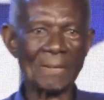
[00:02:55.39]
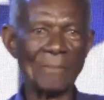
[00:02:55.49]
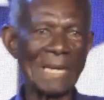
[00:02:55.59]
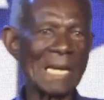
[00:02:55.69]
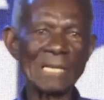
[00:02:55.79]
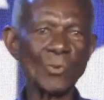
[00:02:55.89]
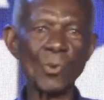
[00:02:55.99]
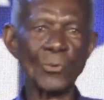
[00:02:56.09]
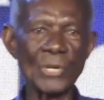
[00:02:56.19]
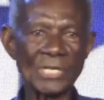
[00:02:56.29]
But that's no
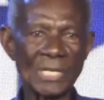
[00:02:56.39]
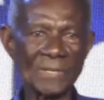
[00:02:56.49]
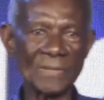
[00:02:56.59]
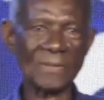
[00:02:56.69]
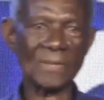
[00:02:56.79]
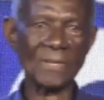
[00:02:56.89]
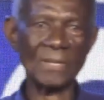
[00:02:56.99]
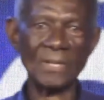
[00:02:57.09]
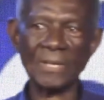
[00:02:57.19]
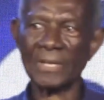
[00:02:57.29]
reason
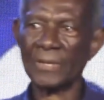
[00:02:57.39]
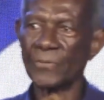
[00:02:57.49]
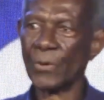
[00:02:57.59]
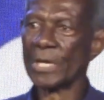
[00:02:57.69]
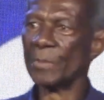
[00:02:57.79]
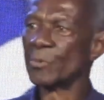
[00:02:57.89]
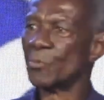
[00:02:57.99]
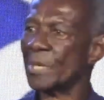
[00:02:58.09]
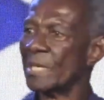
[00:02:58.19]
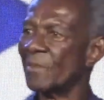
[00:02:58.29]
for him to
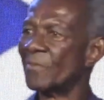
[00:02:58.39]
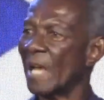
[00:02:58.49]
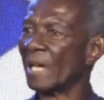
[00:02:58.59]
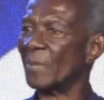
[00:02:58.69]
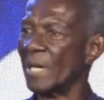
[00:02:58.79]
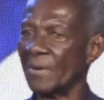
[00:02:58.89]
be the flag bearer.